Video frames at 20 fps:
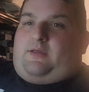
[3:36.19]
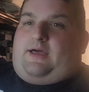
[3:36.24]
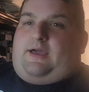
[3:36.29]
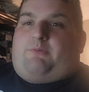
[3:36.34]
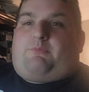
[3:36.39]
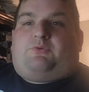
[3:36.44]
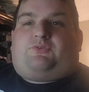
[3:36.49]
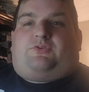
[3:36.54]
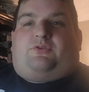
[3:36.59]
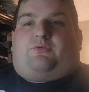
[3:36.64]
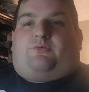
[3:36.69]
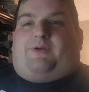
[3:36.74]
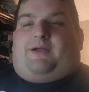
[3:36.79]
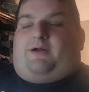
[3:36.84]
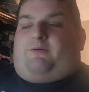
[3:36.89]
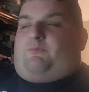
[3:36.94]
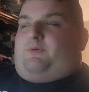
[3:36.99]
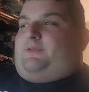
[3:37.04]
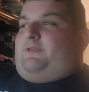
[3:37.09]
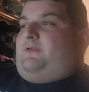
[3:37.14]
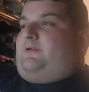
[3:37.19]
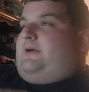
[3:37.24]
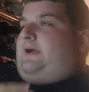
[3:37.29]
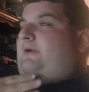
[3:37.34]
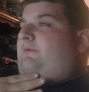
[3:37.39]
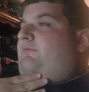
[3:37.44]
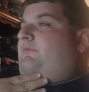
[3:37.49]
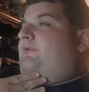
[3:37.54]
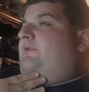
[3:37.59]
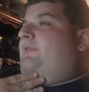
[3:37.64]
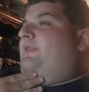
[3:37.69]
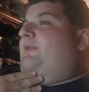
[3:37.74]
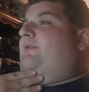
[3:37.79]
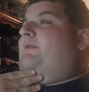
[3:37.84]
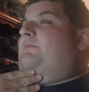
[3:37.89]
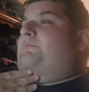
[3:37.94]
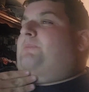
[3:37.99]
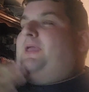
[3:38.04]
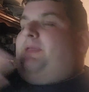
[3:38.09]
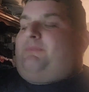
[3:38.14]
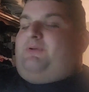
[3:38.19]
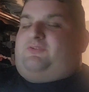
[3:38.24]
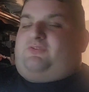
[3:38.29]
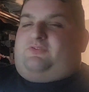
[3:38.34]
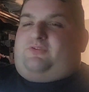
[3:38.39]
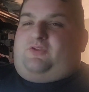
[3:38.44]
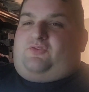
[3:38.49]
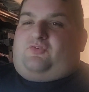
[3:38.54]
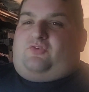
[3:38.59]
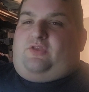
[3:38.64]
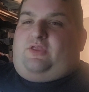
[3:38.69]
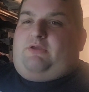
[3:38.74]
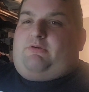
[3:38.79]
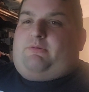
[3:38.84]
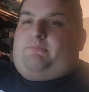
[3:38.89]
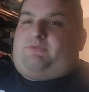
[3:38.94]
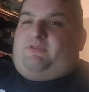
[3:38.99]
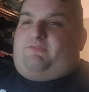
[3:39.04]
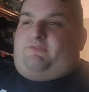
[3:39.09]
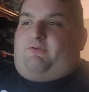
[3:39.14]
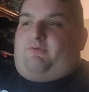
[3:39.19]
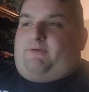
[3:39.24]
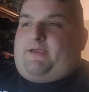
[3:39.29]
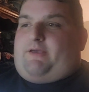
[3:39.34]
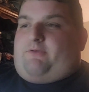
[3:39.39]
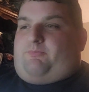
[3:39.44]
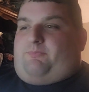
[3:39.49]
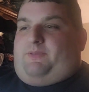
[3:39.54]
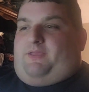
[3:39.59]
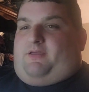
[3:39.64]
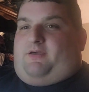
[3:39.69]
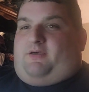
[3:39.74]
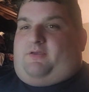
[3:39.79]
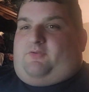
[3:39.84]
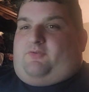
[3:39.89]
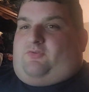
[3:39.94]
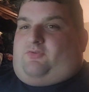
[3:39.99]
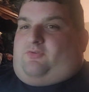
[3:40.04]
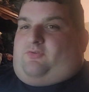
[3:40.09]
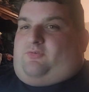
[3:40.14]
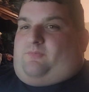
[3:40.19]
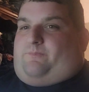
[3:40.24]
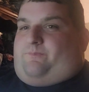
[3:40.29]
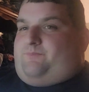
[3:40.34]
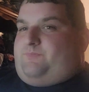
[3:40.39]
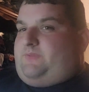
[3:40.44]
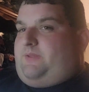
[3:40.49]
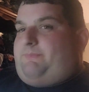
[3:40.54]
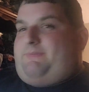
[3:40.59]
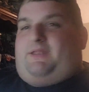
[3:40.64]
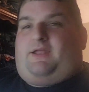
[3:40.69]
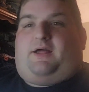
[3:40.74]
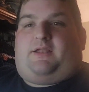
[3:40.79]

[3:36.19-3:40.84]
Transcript: I wasn't around when I really didn't pay much attention to Yo MTV Raps because I mean,